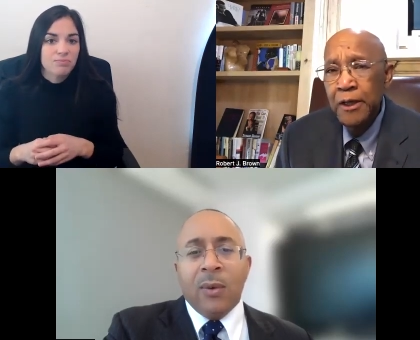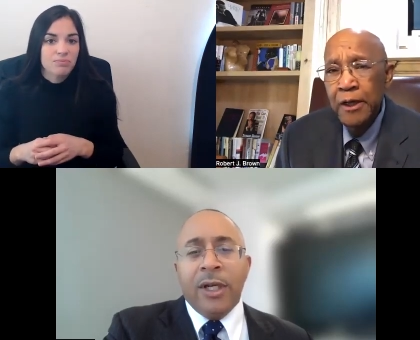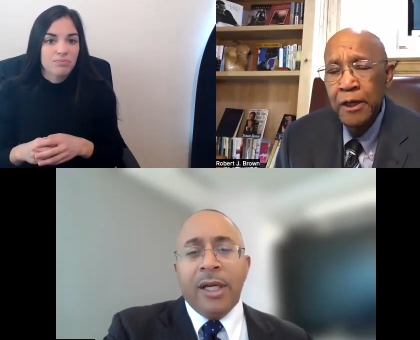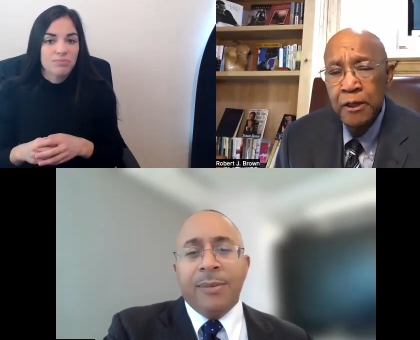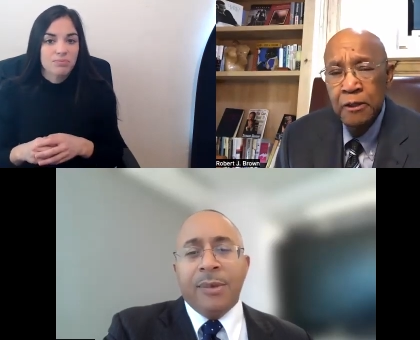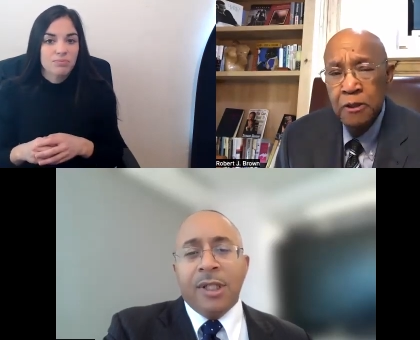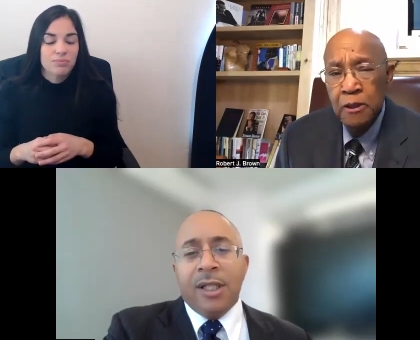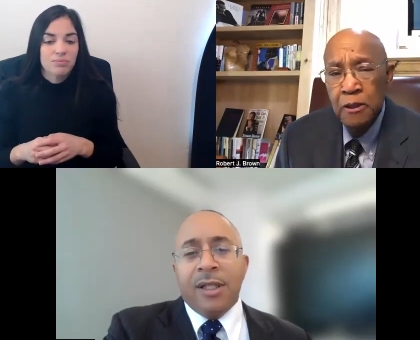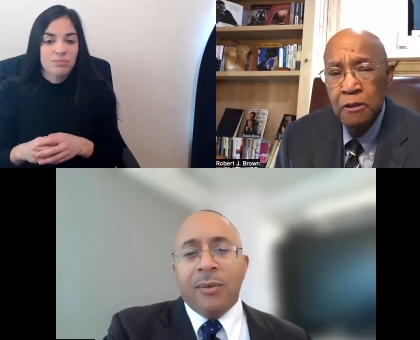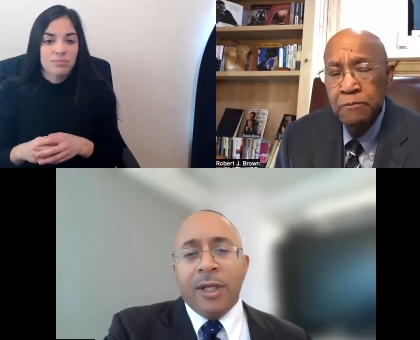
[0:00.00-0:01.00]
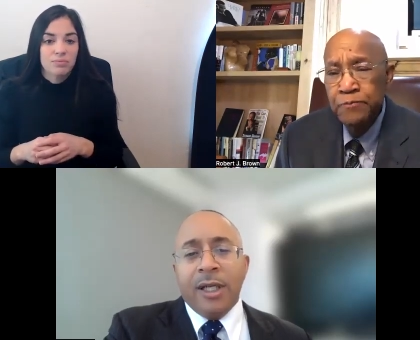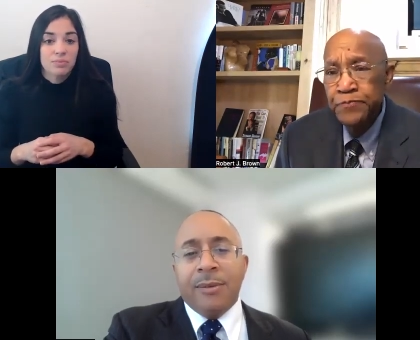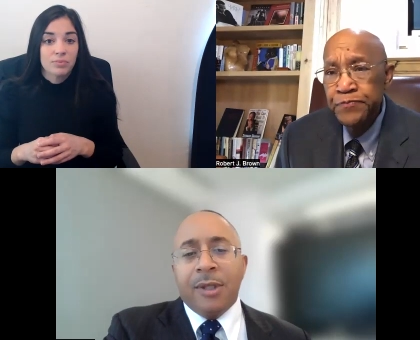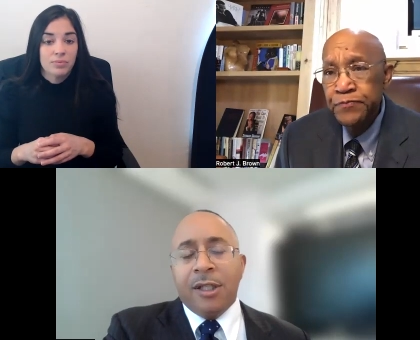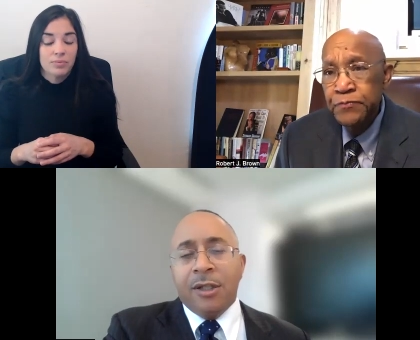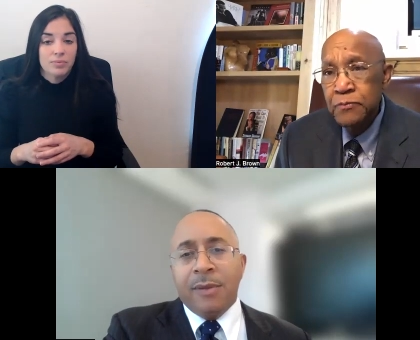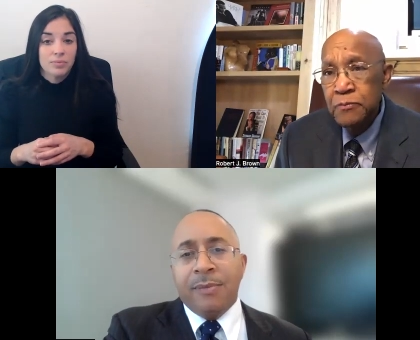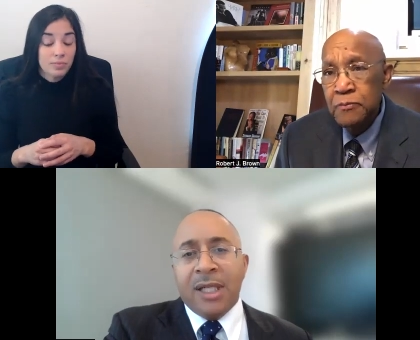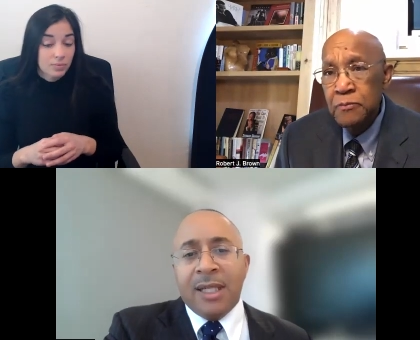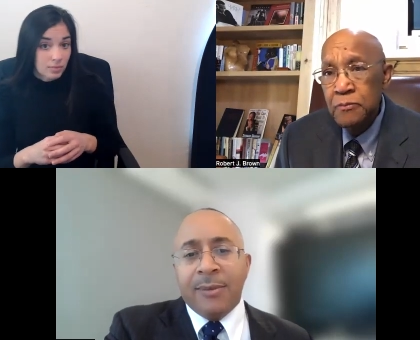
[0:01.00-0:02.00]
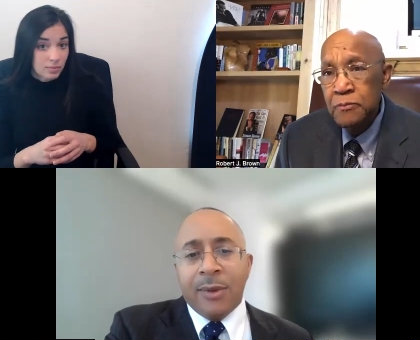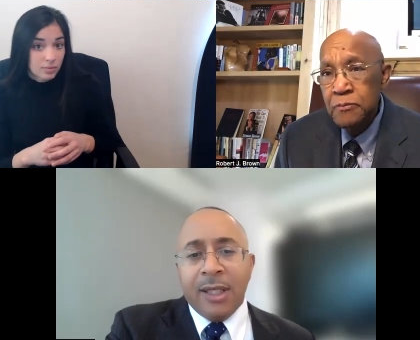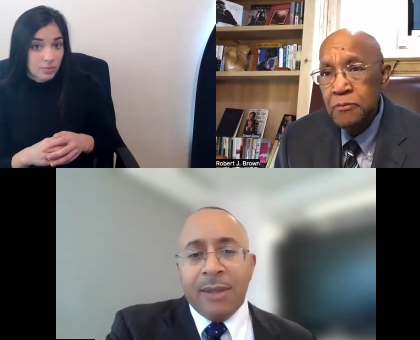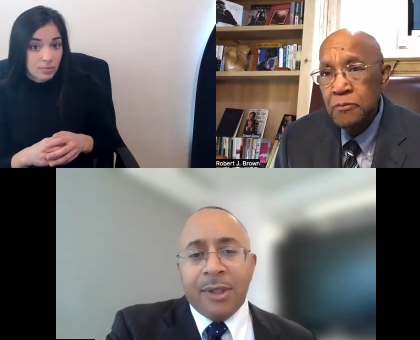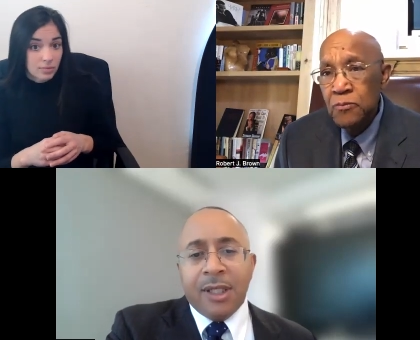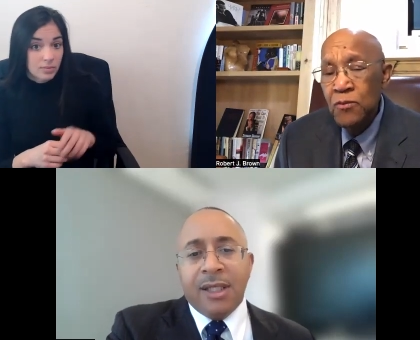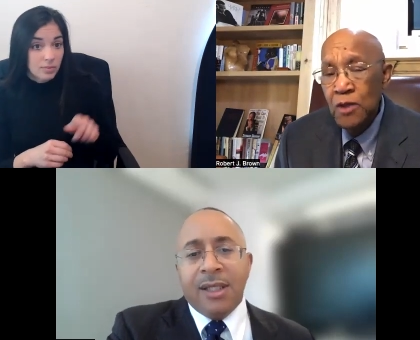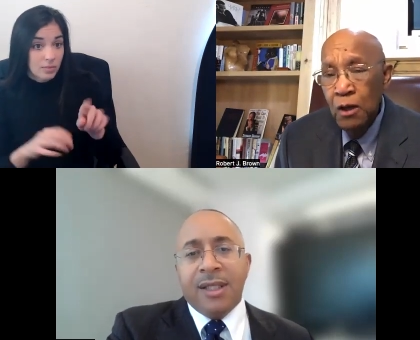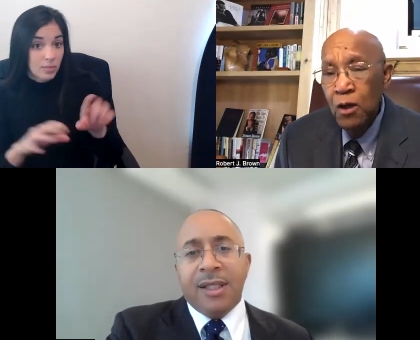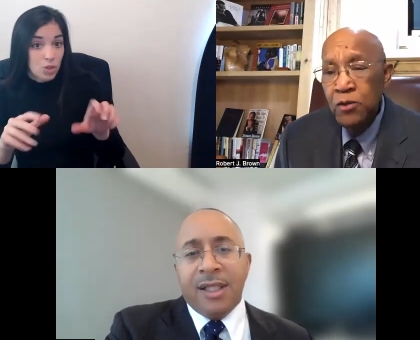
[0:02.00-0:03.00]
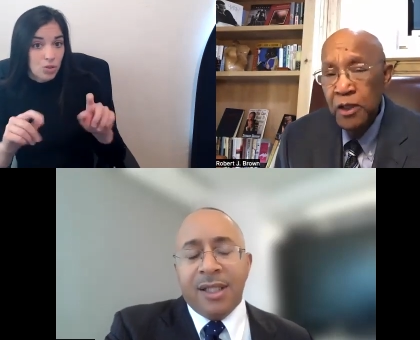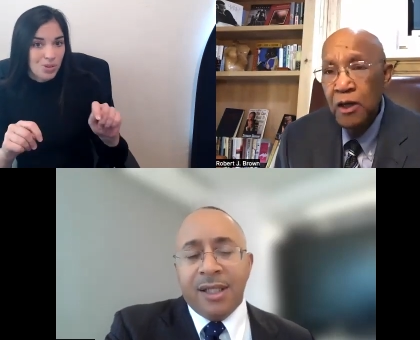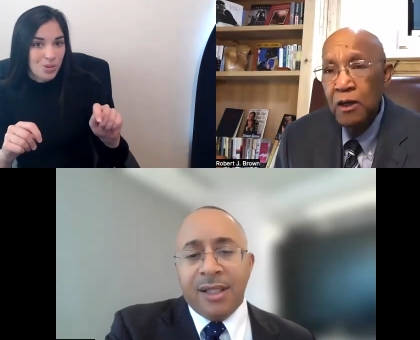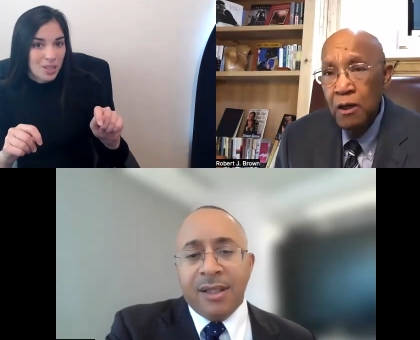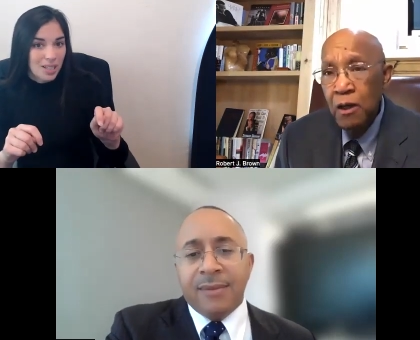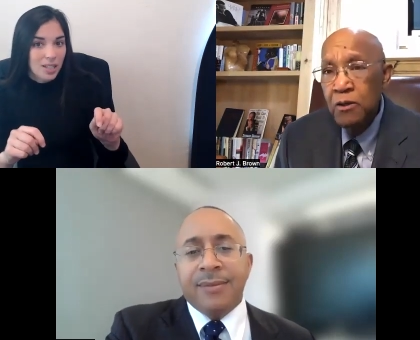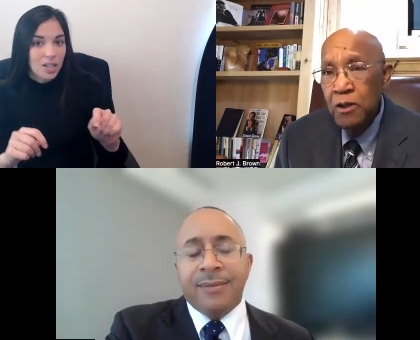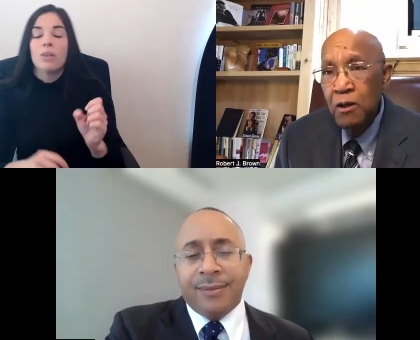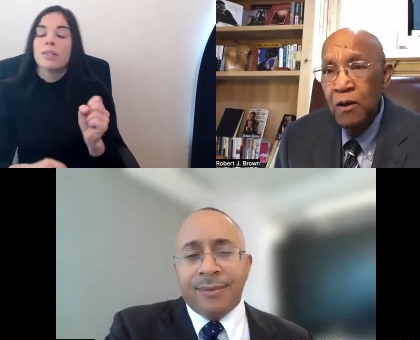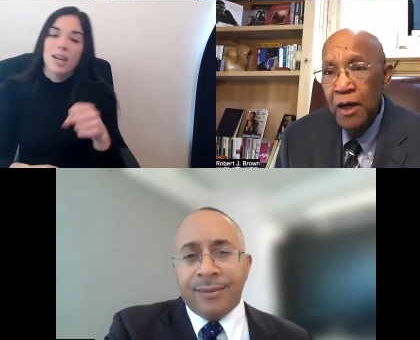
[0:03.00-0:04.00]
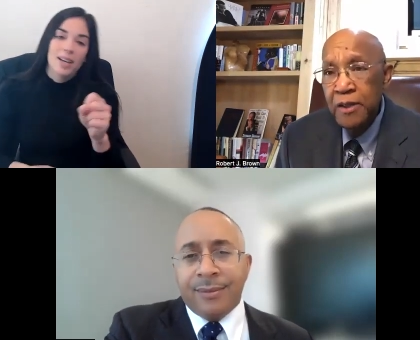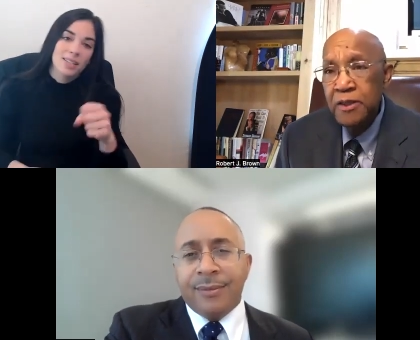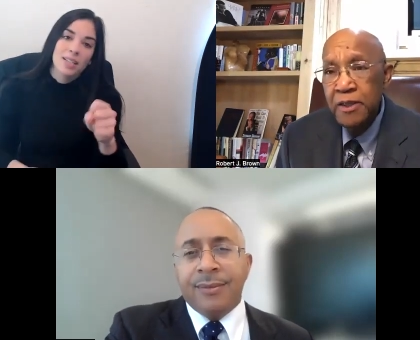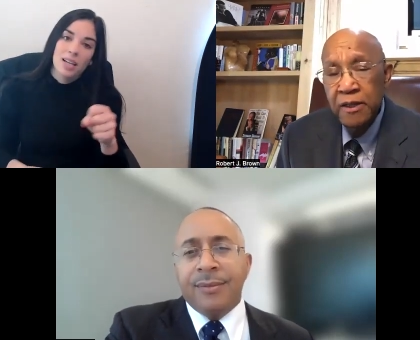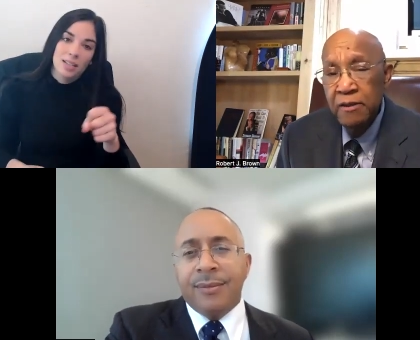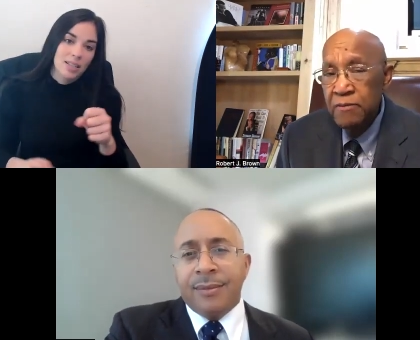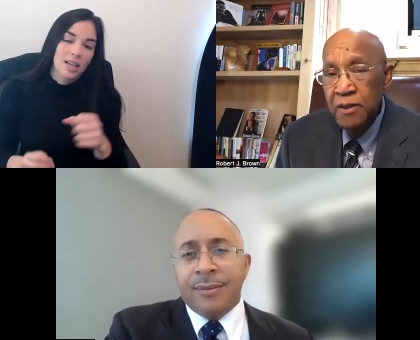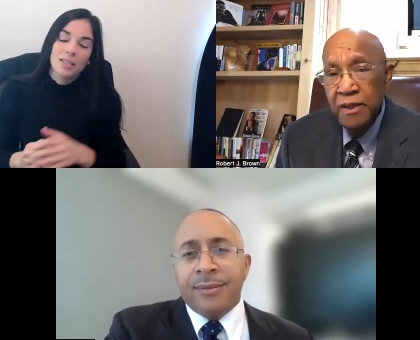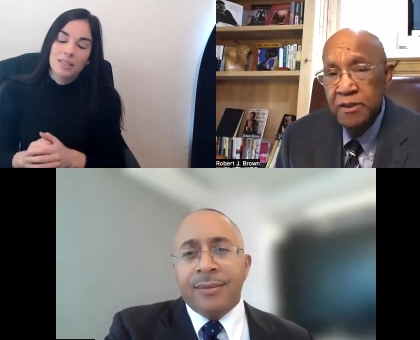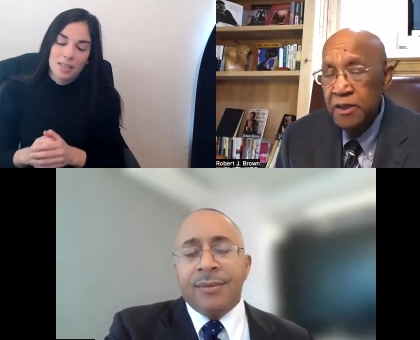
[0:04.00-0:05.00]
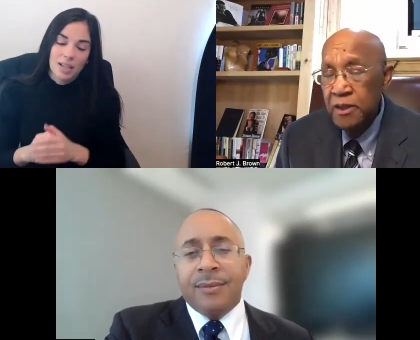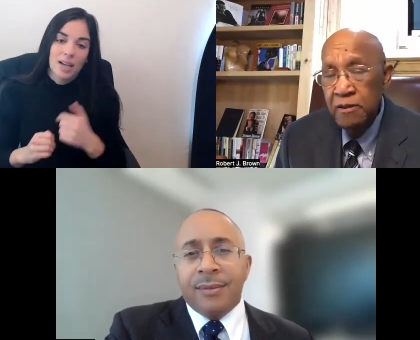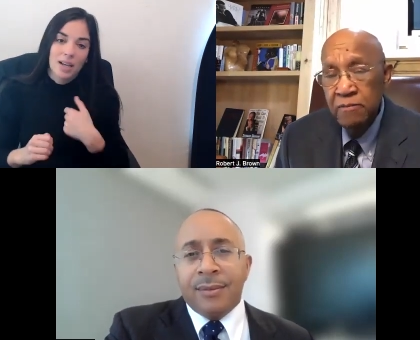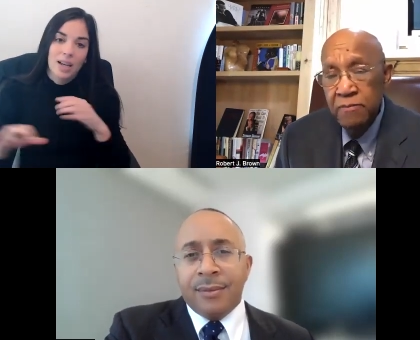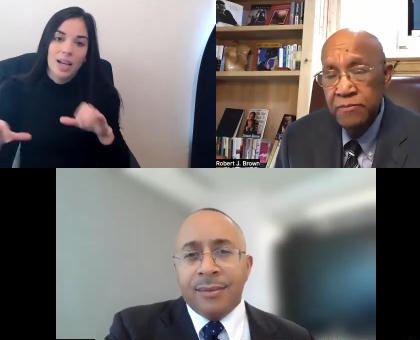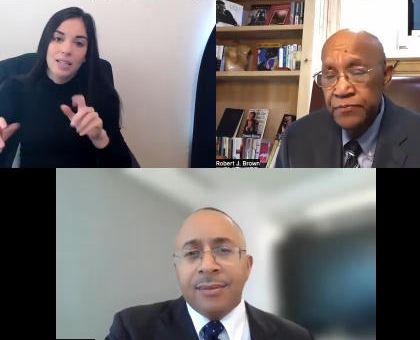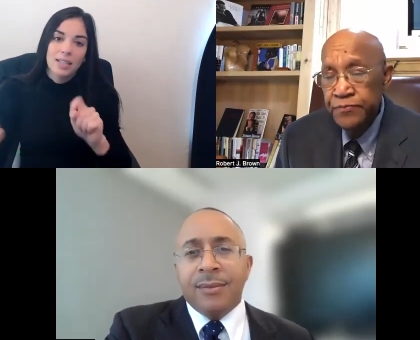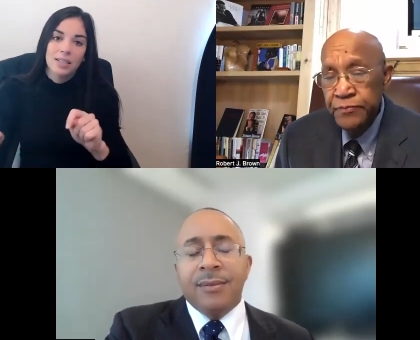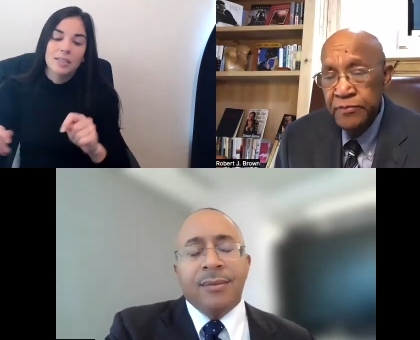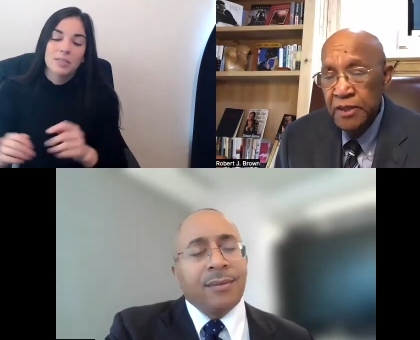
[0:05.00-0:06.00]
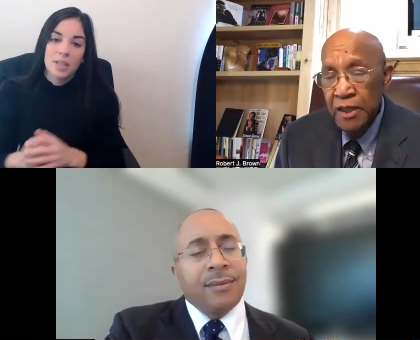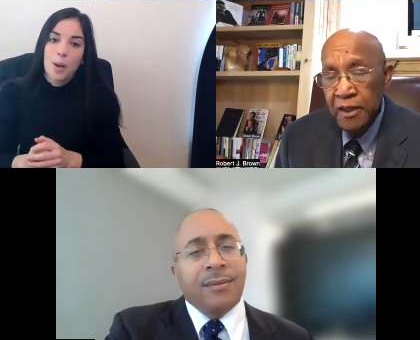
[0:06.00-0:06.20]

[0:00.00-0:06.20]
Speaker 1: Were you able to Were you able to do it, Bob? Were you able to? Oh to, yeah.
Speaker 2: Oh no, mm. I did it. I did it. I